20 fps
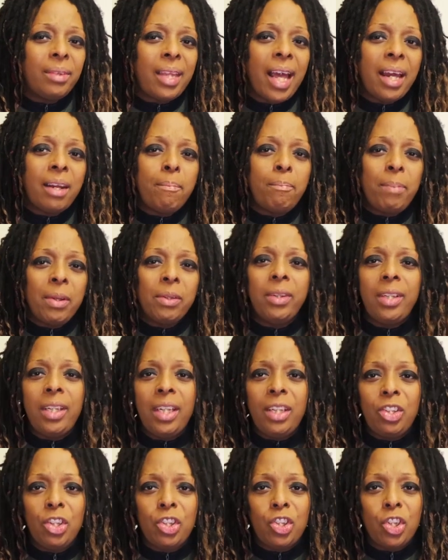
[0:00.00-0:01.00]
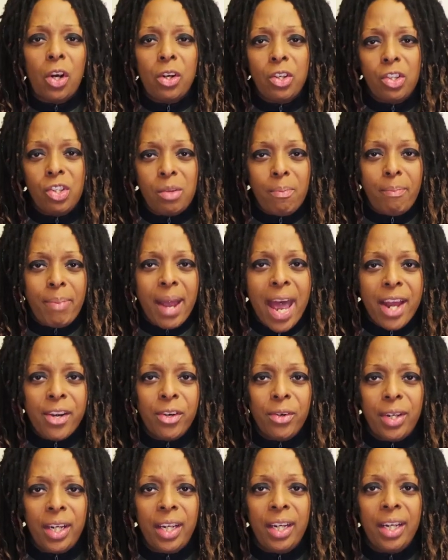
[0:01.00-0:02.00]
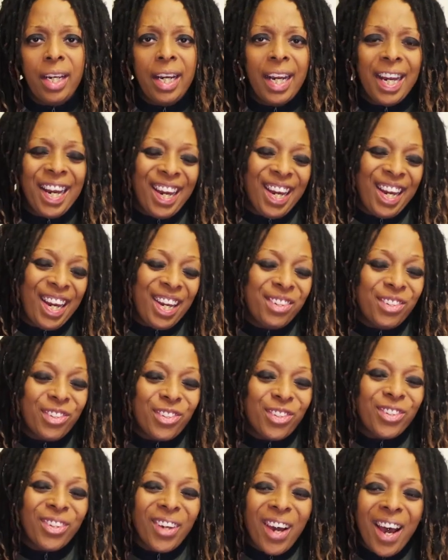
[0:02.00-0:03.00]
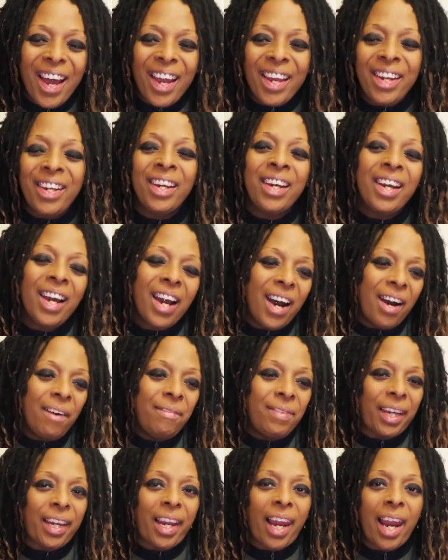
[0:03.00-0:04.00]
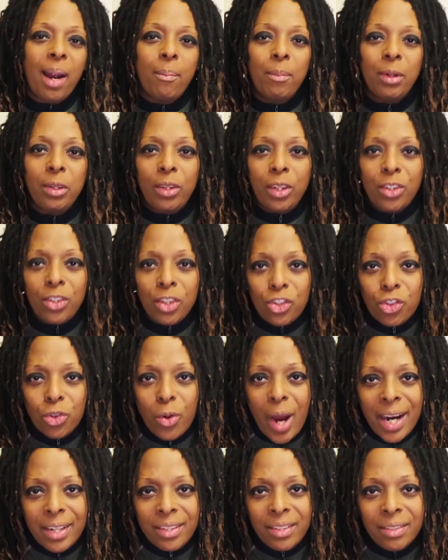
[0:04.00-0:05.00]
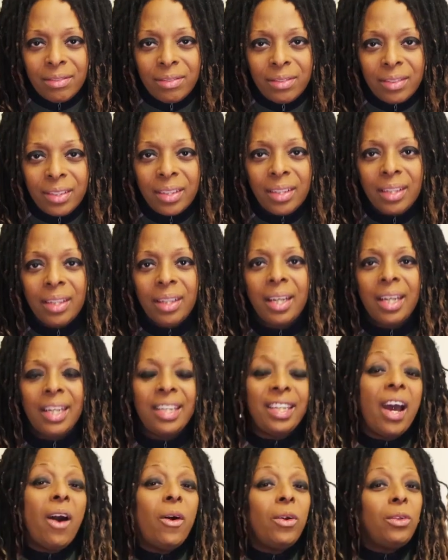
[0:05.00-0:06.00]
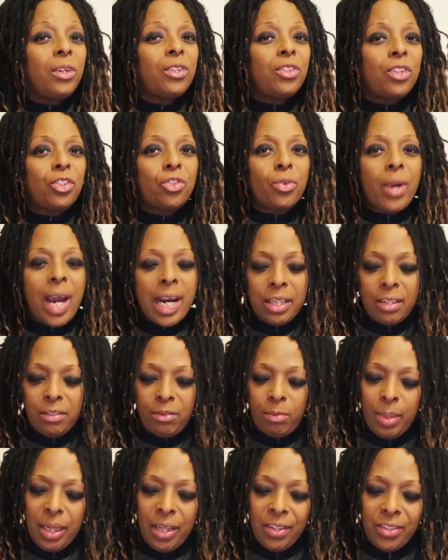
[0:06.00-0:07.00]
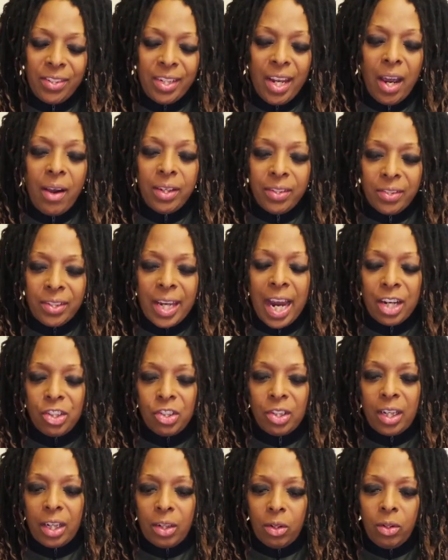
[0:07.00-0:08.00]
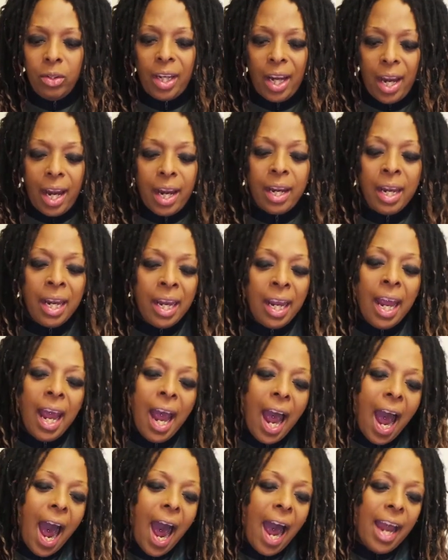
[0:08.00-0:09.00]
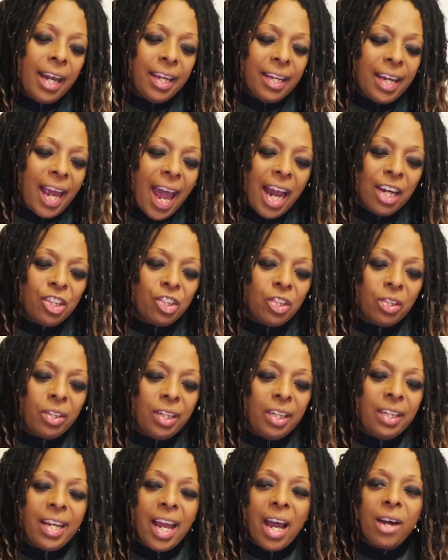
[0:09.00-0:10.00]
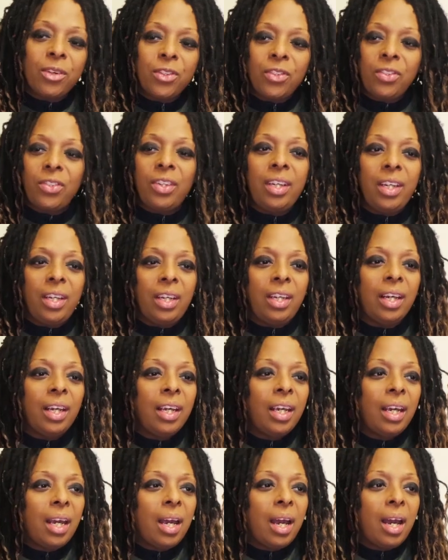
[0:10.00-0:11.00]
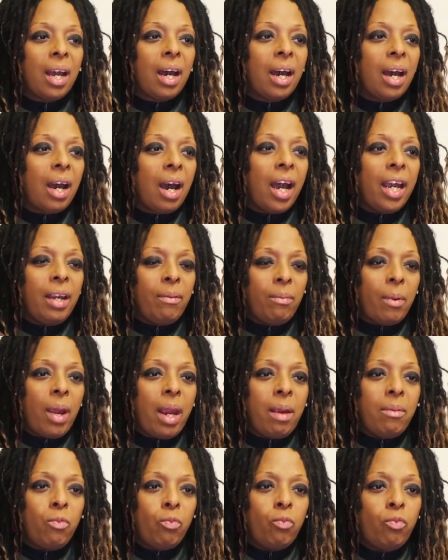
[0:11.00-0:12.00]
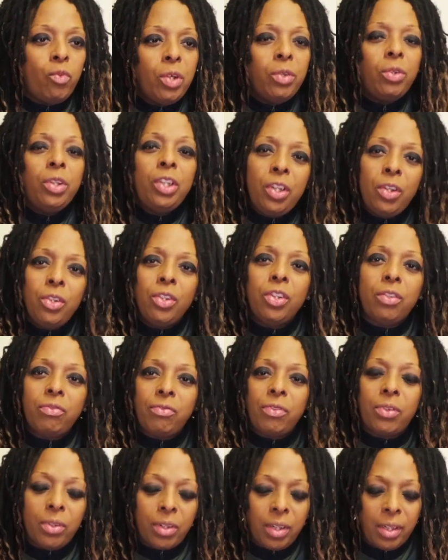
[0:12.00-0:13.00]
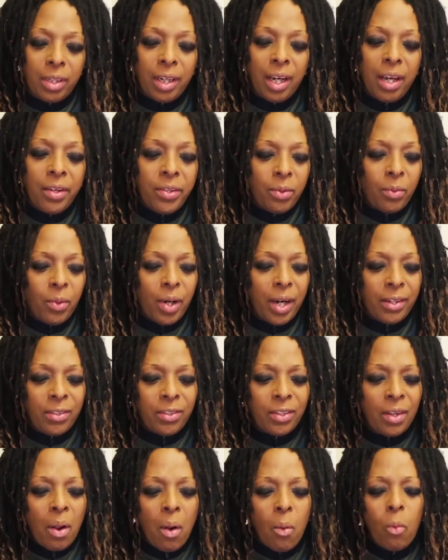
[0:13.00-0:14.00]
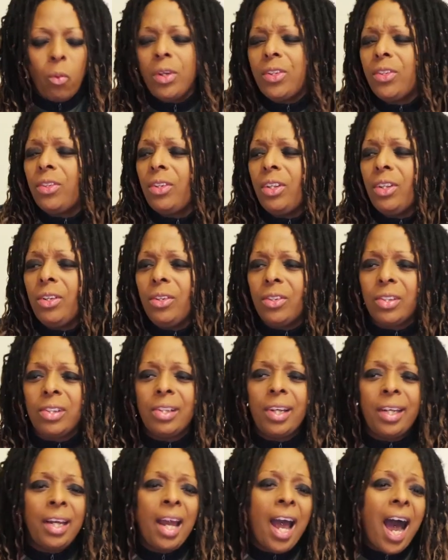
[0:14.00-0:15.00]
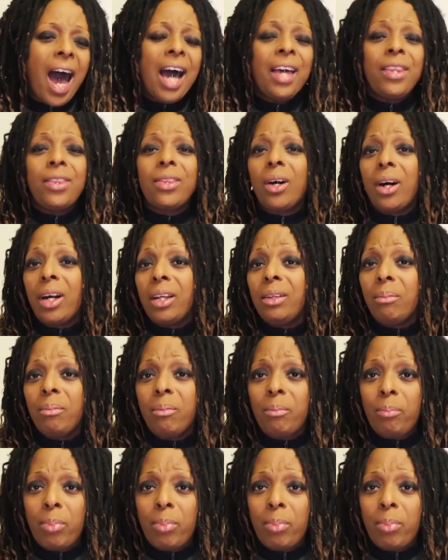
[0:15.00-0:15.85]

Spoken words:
ability to charge the battery inside of the camera looks attractive. Now it looks attractive because now it's actually like, okay, I can actually now see a real use for it. Otherwise, what's the use? Like, I thought